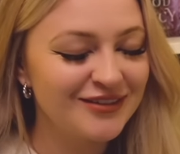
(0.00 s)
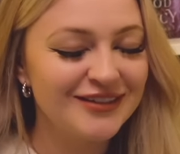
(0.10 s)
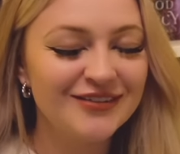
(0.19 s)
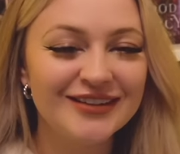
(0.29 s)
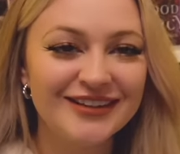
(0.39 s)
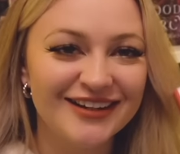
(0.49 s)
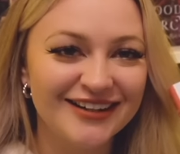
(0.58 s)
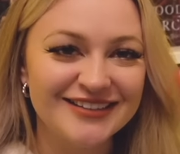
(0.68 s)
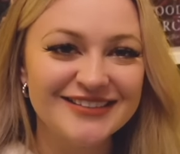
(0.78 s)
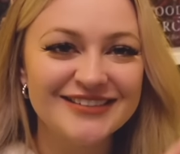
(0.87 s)
really really
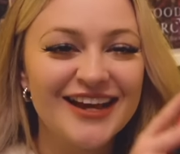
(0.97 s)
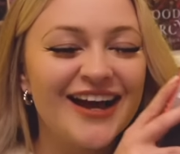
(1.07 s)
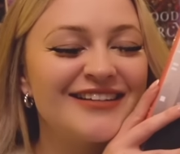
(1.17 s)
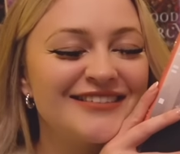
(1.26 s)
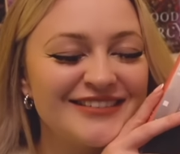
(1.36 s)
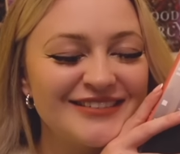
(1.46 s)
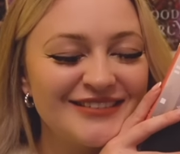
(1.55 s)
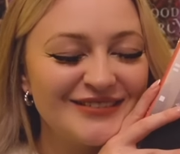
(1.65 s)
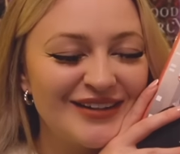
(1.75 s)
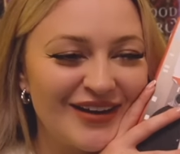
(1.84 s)
nice and
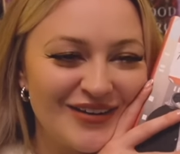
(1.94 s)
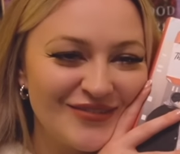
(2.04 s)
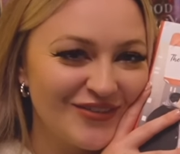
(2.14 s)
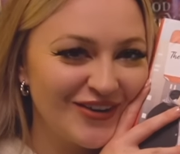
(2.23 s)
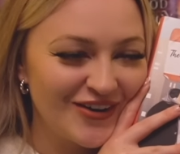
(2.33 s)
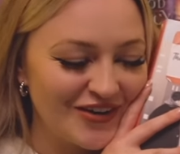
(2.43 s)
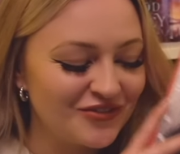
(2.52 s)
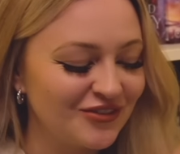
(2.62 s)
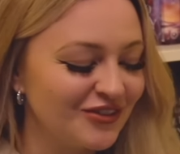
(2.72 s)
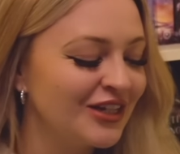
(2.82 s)
yeah I'm very
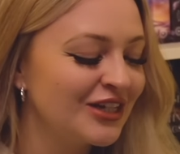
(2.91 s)
grateful